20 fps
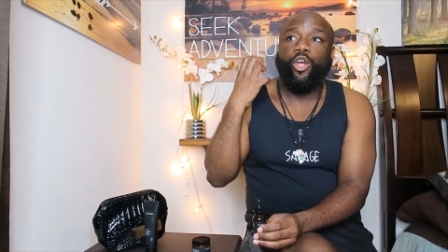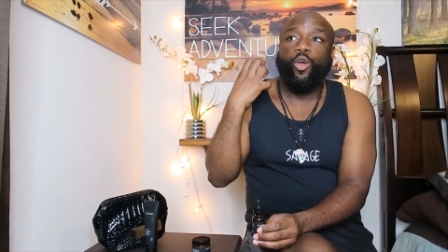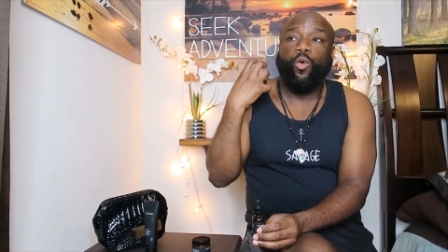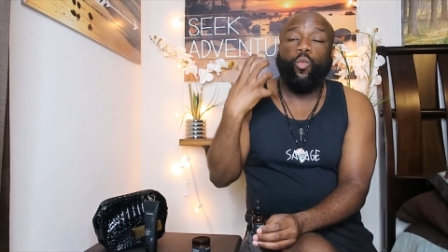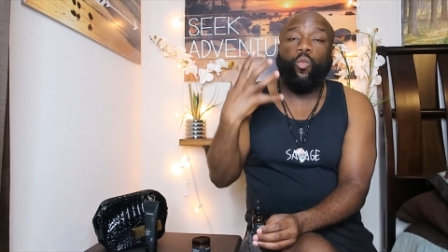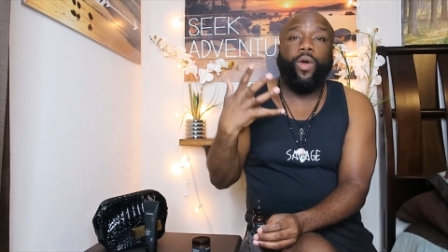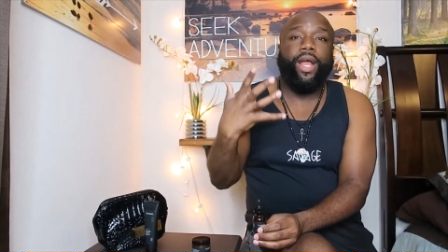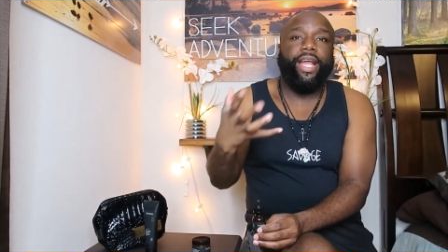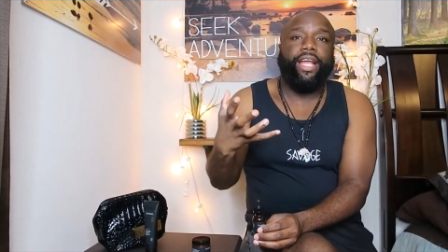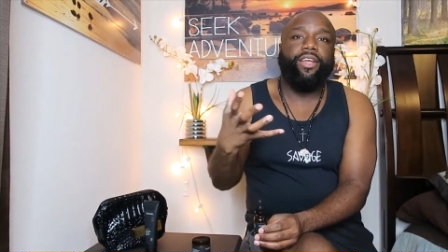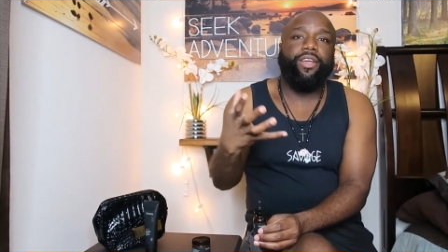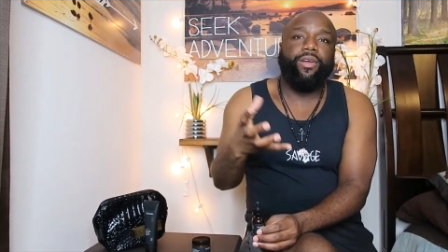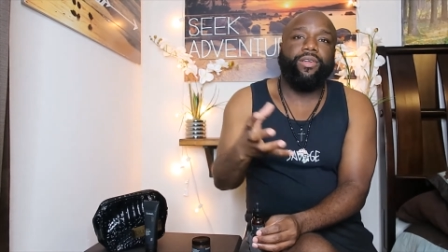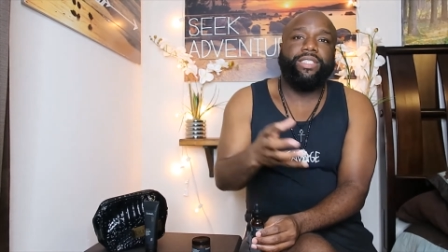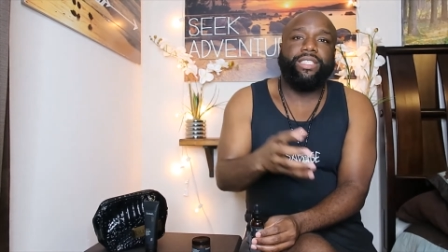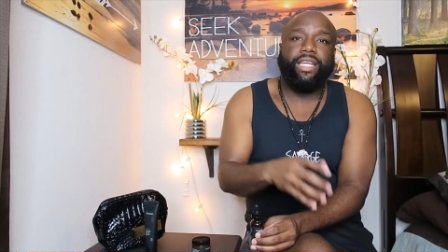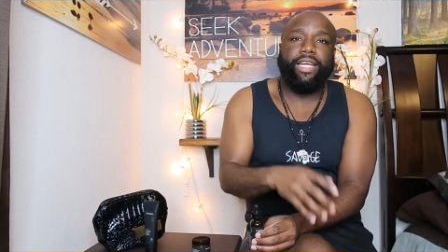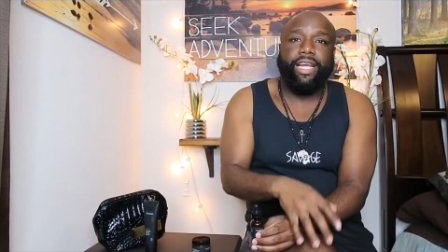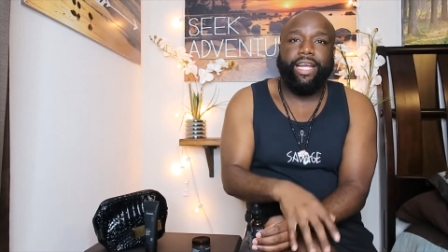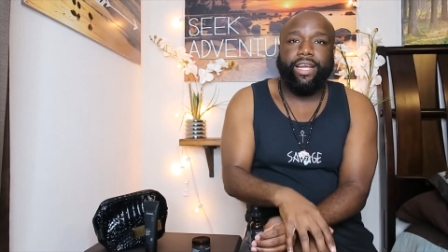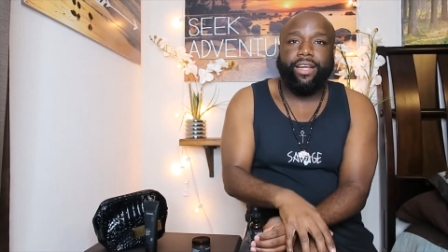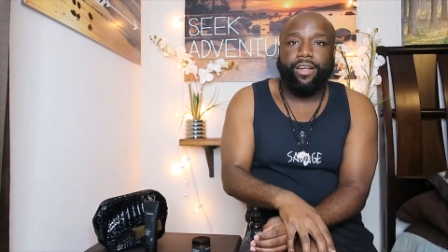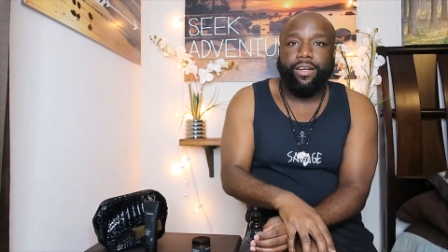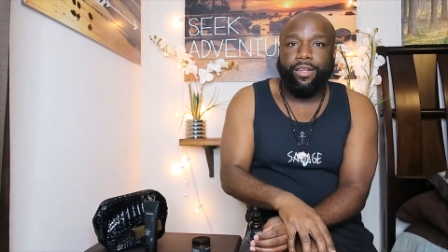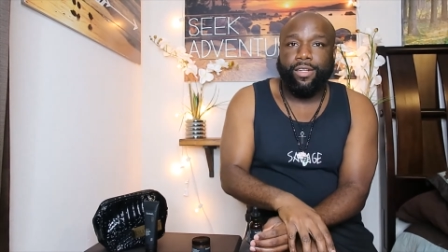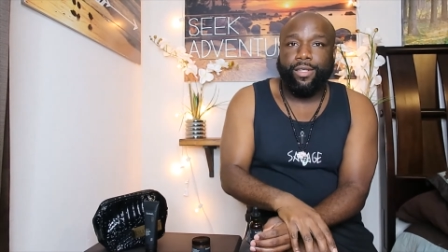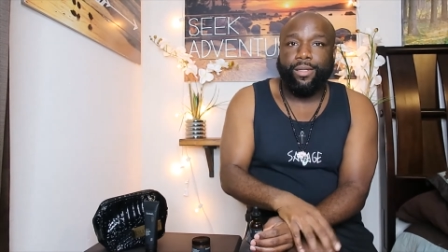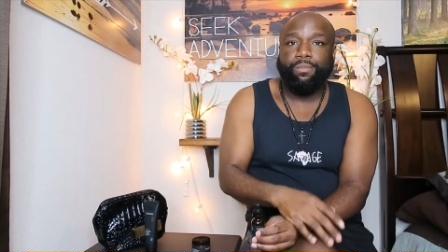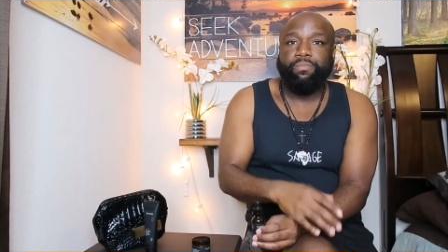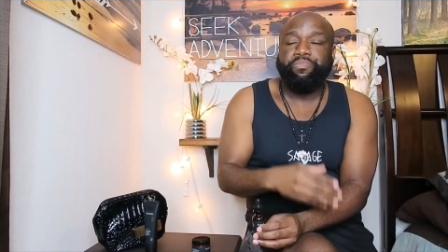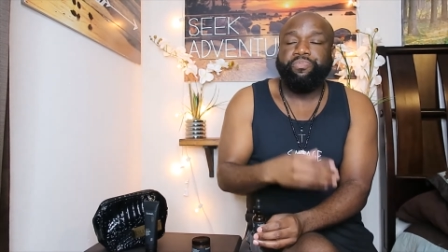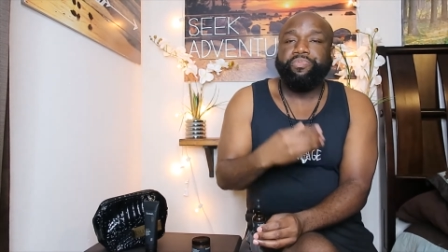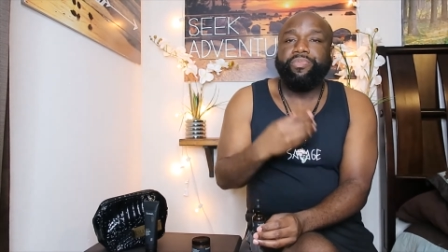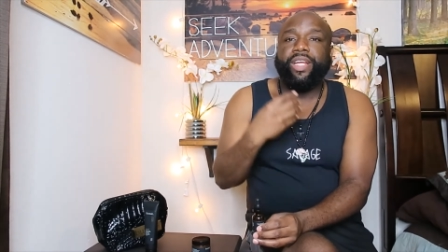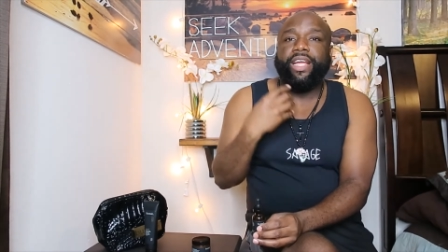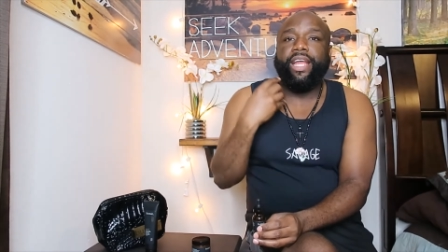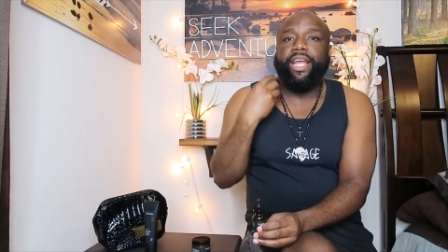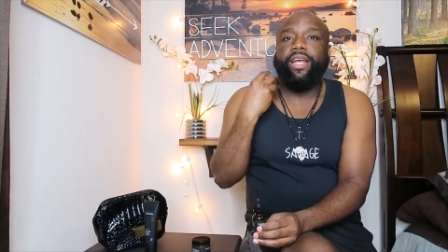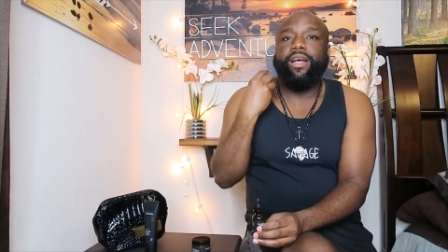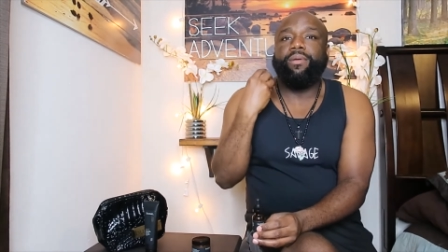wake your skin up
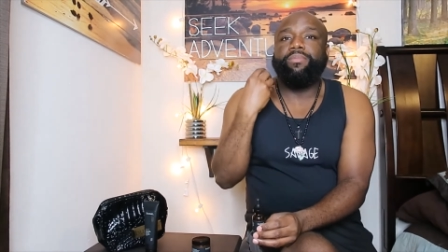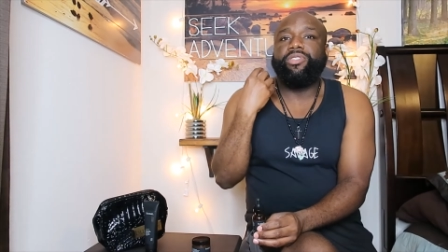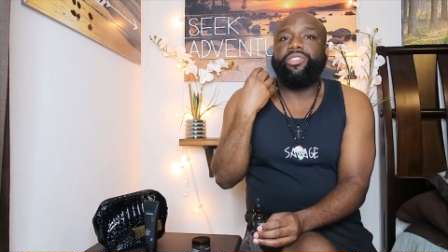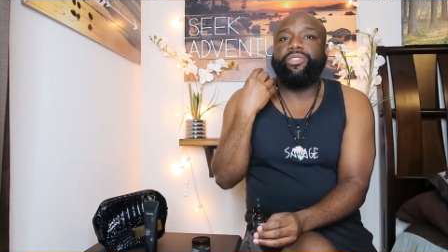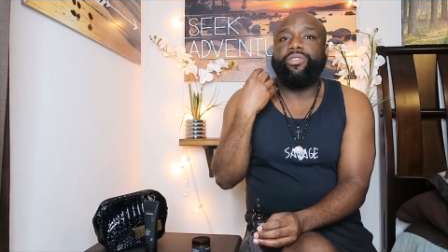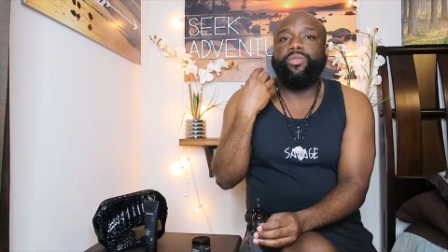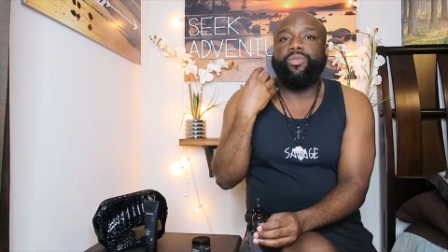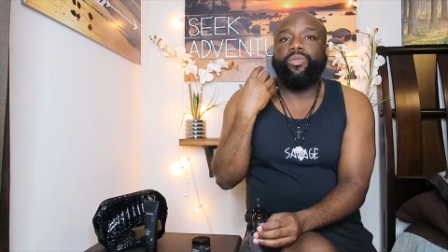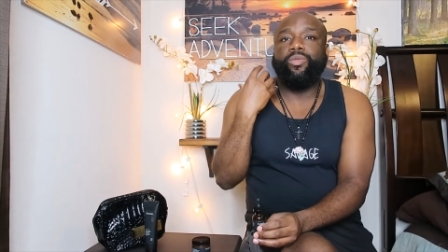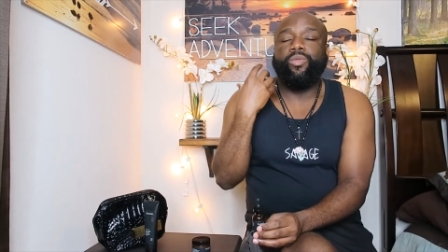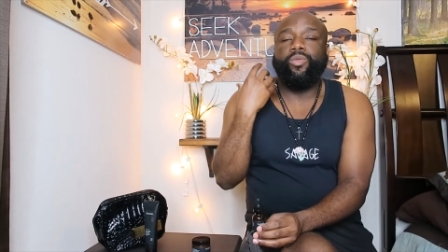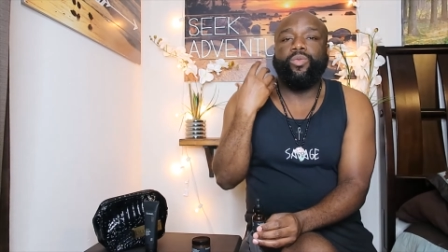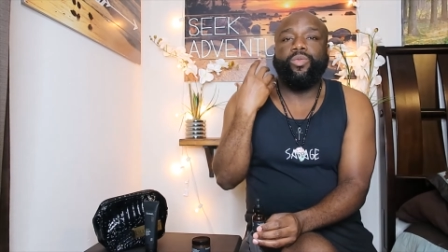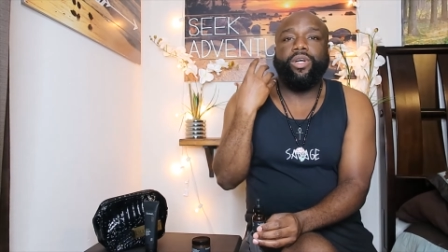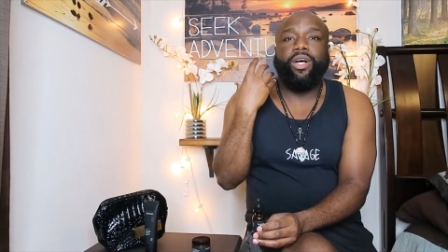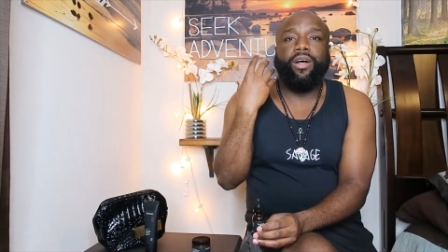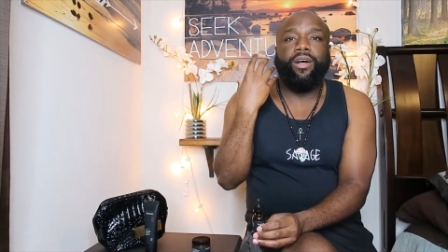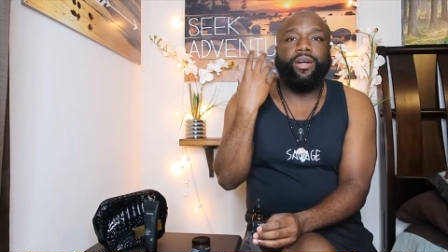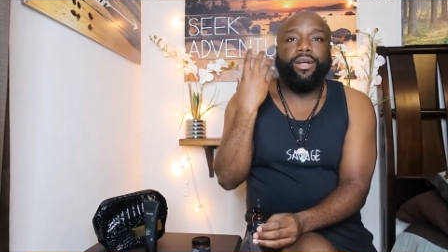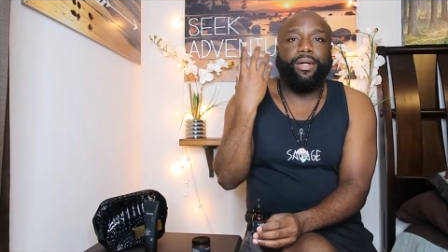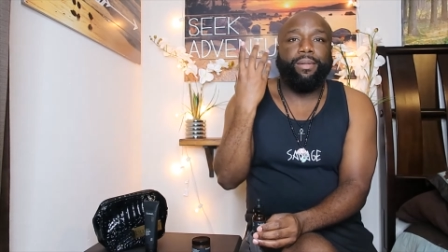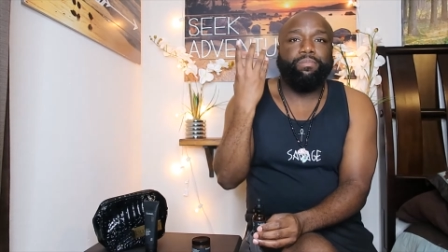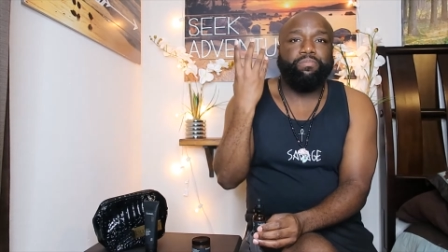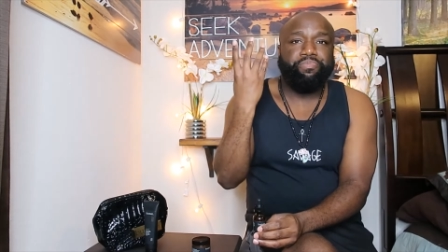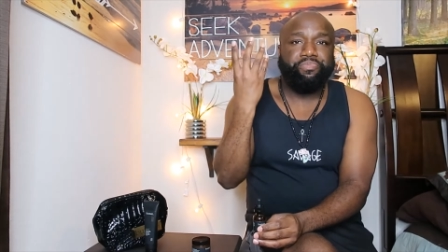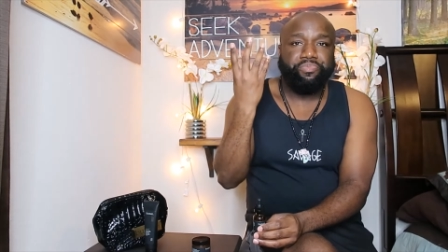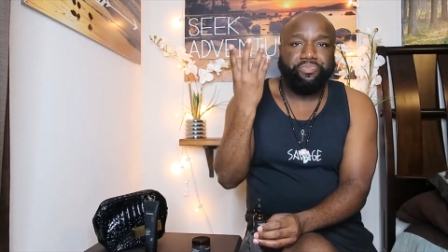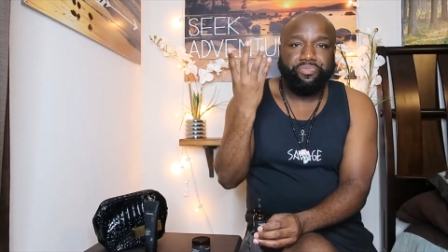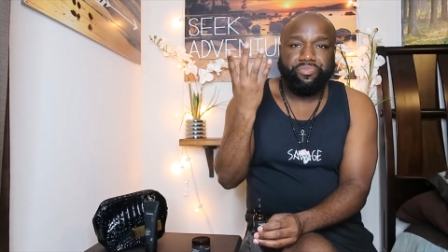it helps to um